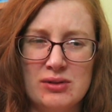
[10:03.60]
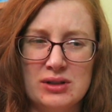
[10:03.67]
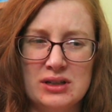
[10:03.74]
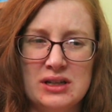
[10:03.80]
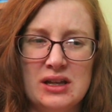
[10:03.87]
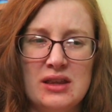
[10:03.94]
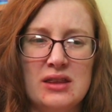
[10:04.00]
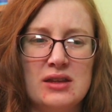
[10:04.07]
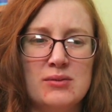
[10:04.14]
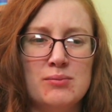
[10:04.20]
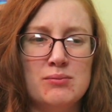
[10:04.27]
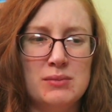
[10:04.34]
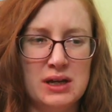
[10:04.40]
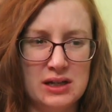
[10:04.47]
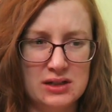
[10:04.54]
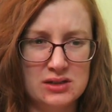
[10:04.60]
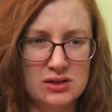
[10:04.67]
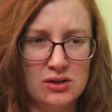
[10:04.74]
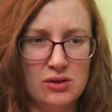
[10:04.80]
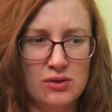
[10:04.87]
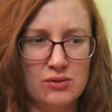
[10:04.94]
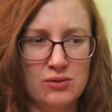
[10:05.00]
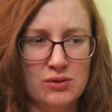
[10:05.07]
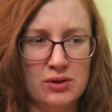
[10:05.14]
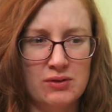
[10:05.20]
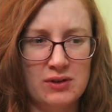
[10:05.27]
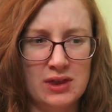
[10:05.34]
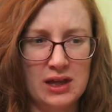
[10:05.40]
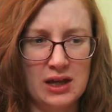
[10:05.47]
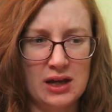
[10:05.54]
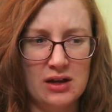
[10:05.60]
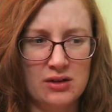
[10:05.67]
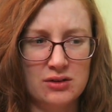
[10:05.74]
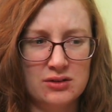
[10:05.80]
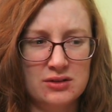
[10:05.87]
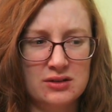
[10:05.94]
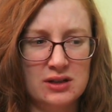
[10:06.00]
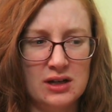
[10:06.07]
really get the mint over everything else.